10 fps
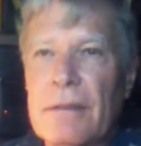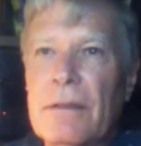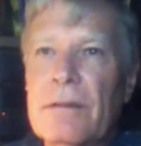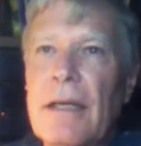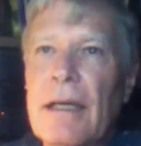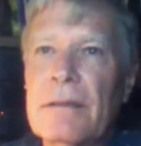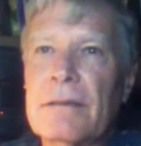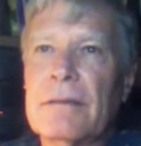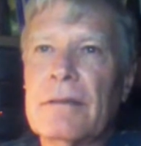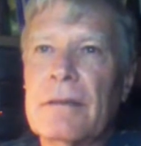those
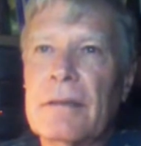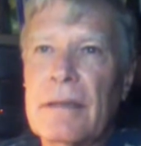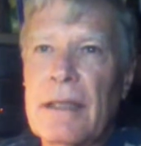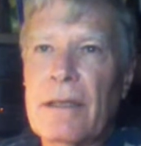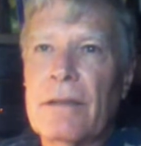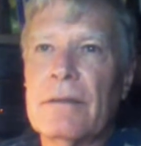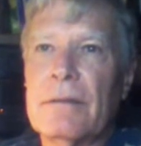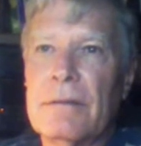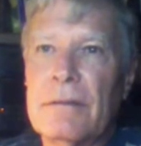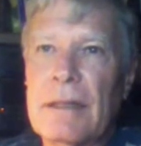guys cared.
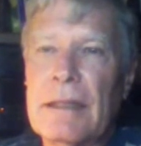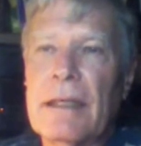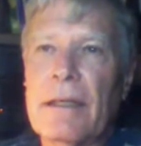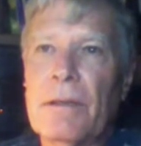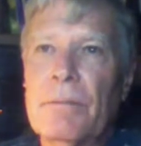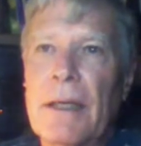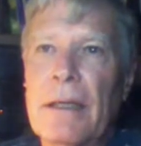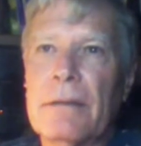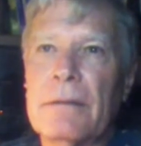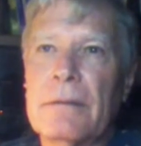They cared
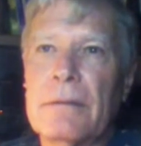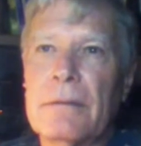about,